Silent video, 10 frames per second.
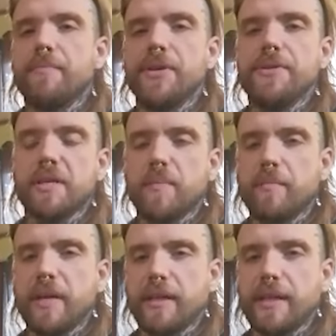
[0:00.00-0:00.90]
music
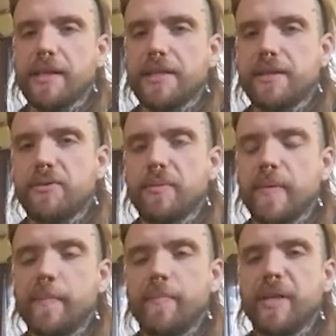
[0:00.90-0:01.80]
be my legacy, it would
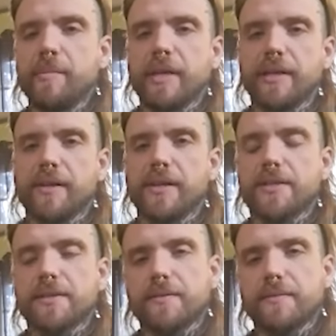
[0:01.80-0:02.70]
be my lyrics.